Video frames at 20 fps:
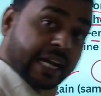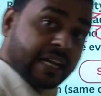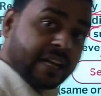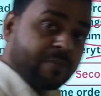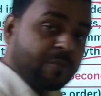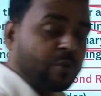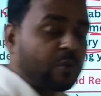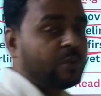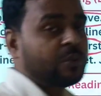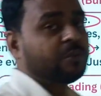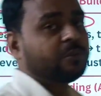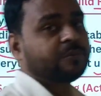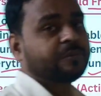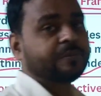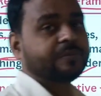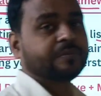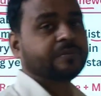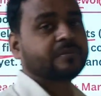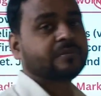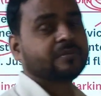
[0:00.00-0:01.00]
I have told you,
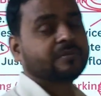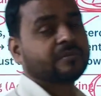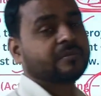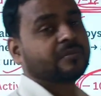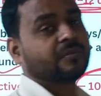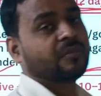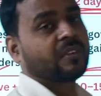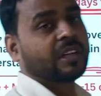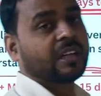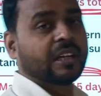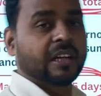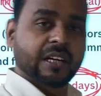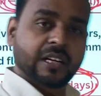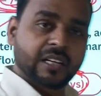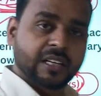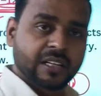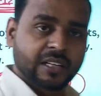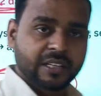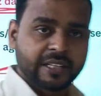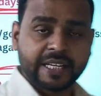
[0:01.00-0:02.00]

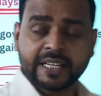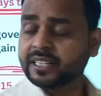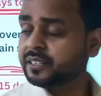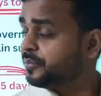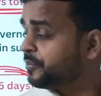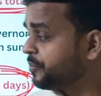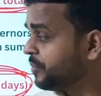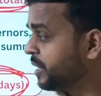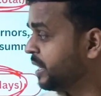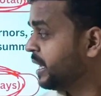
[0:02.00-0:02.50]
right?